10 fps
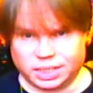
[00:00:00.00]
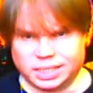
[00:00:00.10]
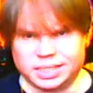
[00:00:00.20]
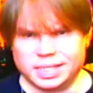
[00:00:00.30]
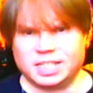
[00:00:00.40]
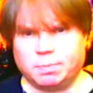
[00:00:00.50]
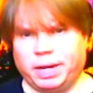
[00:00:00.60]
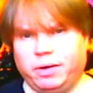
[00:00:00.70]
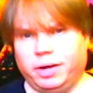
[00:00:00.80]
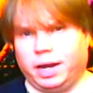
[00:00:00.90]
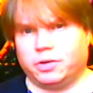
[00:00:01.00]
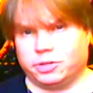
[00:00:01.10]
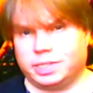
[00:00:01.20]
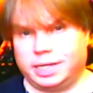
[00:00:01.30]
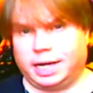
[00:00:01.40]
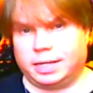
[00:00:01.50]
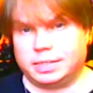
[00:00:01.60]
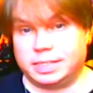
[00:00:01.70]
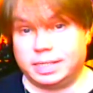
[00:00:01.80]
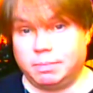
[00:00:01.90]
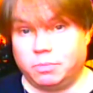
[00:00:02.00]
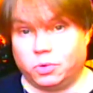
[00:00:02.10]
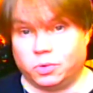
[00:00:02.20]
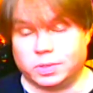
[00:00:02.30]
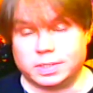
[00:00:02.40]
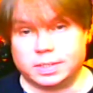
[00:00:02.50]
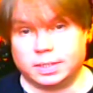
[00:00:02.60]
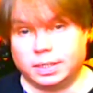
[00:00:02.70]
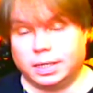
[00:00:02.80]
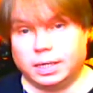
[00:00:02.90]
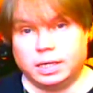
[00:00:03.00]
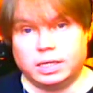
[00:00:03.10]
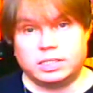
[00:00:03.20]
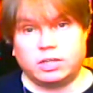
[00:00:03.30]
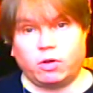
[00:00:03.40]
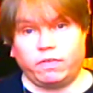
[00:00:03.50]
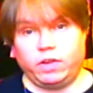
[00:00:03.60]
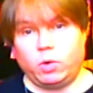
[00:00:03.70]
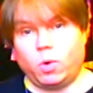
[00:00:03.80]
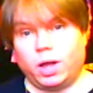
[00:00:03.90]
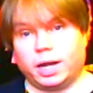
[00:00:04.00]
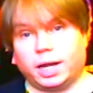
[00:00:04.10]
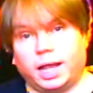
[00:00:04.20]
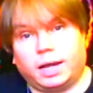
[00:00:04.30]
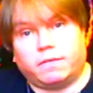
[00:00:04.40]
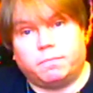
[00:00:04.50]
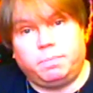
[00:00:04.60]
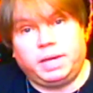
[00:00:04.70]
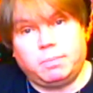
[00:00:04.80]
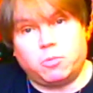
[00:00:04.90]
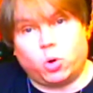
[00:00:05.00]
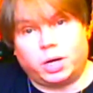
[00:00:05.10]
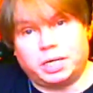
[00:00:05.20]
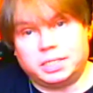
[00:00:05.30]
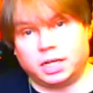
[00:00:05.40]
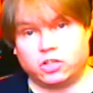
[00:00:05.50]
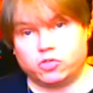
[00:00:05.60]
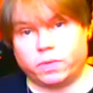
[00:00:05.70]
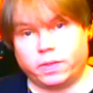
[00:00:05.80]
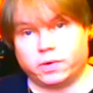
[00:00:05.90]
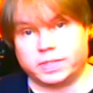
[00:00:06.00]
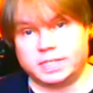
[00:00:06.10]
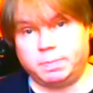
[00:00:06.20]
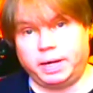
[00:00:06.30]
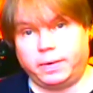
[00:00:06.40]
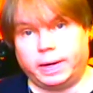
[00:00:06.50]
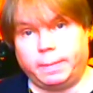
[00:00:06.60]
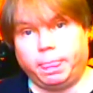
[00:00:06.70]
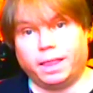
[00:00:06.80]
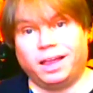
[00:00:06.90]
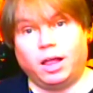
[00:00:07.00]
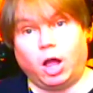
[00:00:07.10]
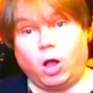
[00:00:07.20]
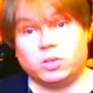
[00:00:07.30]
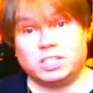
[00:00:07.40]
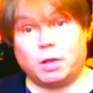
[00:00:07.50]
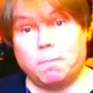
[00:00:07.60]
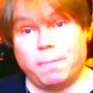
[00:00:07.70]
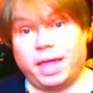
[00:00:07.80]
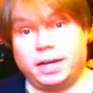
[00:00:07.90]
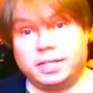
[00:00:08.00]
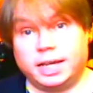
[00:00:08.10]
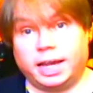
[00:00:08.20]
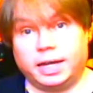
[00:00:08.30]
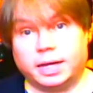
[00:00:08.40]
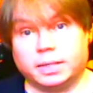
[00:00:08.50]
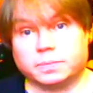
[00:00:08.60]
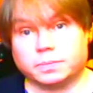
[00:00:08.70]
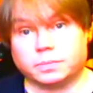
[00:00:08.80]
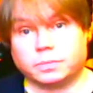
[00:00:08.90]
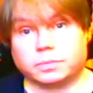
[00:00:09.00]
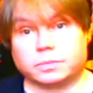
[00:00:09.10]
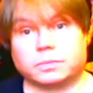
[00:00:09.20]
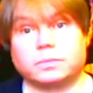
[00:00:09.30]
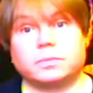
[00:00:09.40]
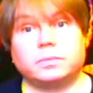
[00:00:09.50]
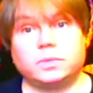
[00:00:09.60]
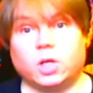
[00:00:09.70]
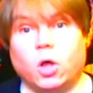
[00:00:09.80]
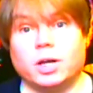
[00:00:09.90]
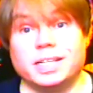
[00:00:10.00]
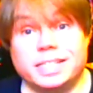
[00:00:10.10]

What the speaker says: as the spirit understands symbols. So if you want to kind of be more in touch with your spirit, also meditating on a